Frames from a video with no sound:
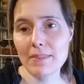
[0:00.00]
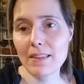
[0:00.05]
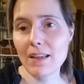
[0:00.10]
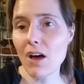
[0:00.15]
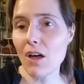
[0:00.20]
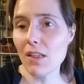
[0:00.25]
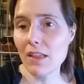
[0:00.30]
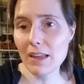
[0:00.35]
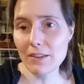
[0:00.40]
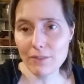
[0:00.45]

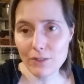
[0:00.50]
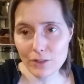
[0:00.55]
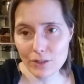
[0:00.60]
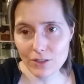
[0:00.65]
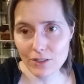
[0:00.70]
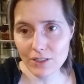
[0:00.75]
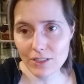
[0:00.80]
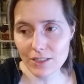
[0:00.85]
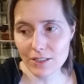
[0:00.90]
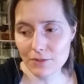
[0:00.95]
all I've
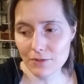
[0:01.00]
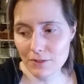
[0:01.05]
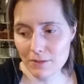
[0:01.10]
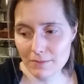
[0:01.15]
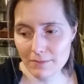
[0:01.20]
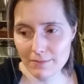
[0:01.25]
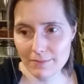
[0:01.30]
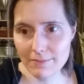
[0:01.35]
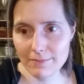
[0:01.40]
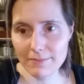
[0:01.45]
learned just
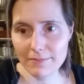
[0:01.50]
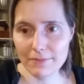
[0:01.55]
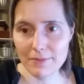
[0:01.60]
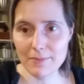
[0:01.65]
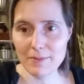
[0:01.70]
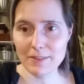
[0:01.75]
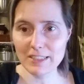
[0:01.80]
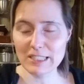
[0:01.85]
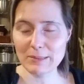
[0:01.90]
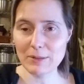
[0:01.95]
from
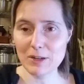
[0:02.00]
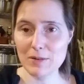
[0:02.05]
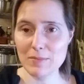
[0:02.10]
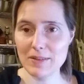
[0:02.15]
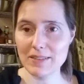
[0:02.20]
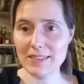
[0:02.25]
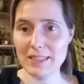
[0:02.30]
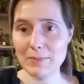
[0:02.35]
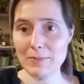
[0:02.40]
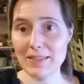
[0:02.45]

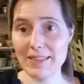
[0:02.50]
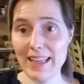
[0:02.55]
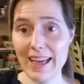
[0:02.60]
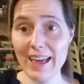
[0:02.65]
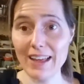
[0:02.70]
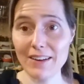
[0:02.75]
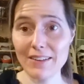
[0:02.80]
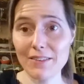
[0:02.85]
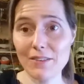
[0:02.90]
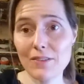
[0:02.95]
experimenting with
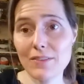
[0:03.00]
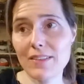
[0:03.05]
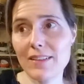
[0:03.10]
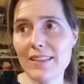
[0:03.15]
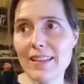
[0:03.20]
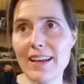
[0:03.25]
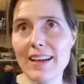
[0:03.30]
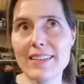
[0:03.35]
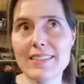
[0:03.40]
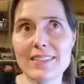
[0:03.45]
that over the
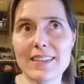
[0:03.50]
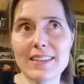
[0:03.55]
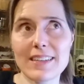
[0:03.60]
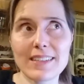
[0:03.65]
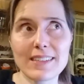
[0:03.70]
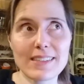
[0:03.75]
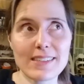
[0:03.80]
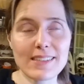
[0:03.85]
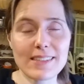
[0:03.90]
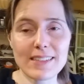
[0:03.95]
last, I
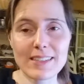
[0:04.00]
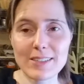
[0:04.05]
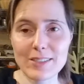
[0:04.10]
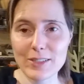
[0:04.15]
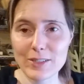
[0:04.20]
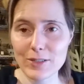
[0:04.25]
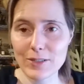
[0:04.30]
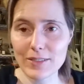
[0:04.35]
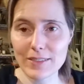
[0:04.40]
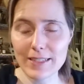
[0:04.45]
guess, 6
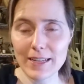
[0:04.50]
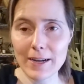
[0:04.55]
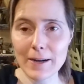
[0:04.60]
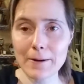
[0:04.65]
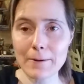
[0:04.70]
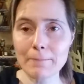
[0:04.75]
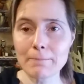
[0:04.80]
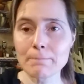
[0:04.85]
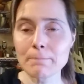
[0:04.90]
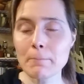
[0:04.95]
years
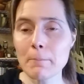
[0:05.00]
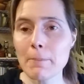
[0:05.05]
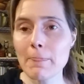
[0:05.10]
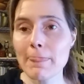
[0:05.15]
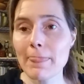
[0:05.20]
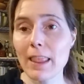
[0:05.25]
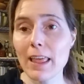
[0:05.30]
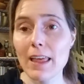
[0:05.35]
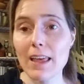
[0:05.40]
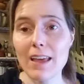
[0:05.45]
now,
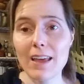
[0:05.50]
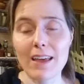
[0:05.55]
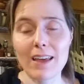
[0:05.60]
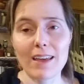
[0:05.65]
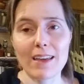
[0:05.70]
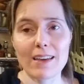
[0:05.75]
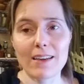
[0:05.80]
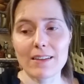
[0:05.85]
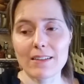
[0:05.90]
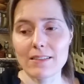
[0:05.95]

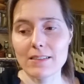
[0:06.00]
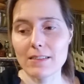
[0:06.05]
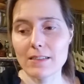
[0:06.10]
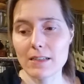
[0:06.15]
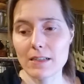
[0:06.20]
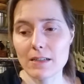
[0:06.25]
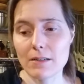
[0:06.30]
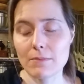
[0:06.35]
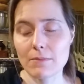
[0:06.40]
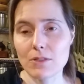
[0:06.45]
and
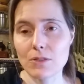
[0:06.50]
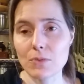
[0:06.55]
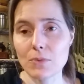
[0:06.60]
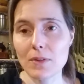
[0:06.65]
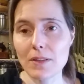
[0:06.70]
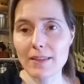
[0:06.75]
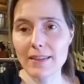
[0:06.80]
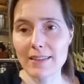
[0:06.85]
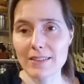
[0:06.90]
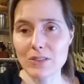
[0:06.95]
just
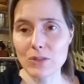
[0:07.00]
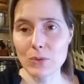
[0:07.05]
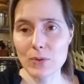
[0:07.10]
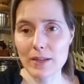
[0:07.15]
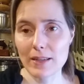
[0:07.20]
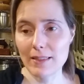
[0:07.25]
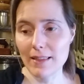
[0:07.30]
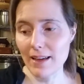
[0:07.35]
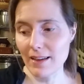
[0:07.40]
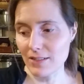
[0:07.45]
really
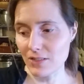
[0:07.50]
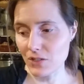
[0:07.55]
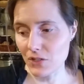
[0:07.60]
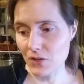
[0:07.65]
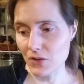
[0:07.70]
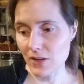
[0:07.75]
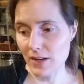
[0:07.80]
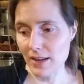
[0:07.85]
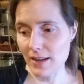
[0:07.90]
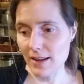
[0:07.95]
enjoying that
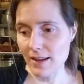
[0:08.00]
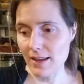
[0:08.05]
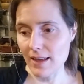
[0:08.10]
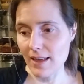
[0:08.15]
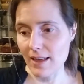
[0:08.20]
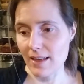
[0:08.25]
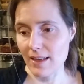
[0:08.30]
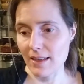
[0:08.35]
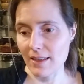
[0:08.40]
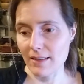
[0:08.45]
journey.
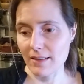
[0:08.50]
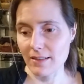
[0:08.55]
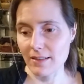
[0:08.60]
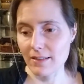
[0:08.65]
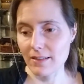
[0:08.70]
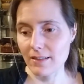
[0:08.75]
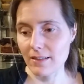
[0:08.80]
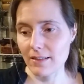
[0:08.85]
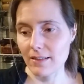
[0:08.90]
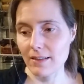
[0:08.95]

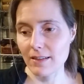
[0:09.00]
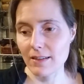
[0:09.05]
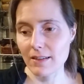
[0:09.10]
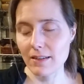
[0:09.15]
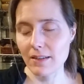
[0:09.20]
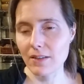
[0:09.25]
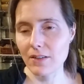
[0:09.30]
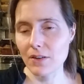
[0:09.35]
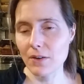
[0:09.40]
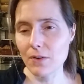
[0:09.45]
And,
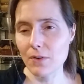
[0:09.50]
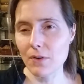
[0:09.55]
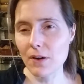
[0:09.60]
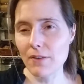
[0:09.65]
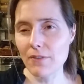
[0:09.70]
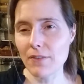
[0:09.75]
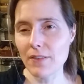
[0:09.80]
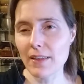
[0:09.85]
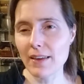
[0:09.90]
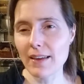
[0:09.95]
you know,
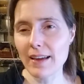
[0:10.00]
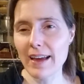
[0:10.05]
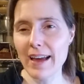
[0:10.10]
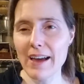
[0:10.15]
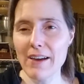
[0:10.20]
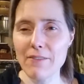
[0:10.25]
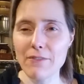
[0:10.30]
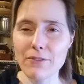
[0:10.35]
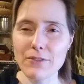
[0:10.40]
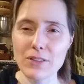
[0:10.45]
I feel like I
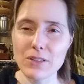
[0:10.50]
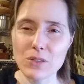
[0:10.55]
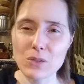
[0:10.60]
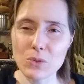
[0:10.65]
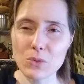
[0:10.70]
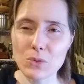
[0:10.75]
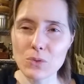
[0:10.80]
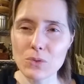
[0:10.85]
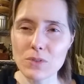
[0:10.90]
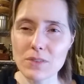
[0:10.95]
have the
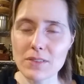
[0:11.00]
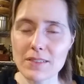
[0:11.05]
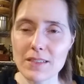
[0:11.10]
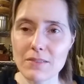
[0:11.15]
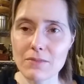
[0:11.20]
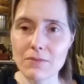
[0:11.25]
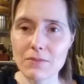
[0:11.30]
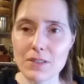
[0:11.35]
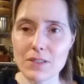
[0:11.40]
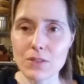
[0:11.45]
tools
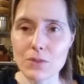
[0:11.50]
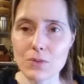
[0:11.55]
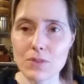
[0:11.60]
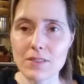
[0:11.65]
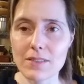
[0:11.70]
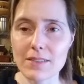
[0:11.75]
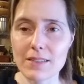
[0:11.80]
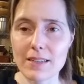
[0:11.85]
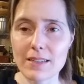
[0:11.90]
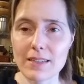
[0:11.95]
and
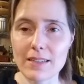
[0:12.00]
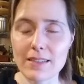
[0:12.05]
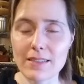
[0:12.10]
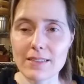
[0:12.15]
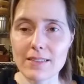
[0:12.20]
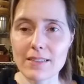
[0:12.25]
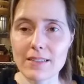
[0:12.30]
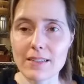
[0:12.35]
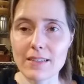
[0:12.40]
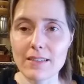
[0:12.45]
resources I
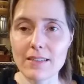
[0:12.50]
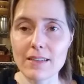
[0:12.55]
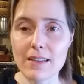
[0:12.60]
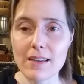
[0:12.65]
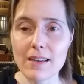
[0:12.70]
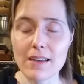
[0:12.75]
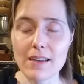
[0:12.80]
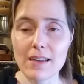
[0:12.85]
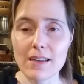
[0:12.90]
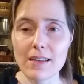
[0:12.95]
need to
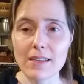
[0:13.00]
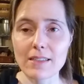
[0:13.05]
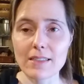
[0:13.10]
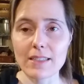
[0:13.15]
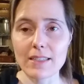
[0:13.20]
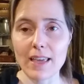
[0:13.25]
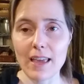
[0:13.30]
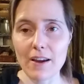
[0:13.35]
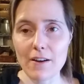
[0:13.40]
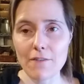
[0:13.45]

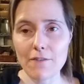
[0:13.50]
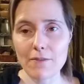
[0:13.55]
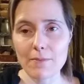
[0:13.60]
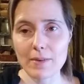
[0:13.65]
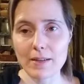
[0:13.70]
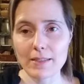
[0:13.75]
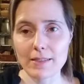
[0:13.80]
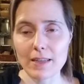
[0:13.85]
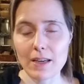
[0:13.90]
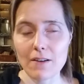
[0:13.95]
care for
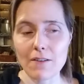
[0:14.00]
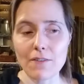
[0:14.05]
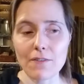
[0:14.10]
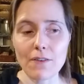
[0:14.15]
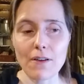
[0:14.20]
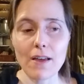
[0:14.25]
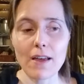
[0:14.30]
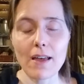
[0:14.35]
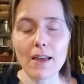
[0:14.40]
myself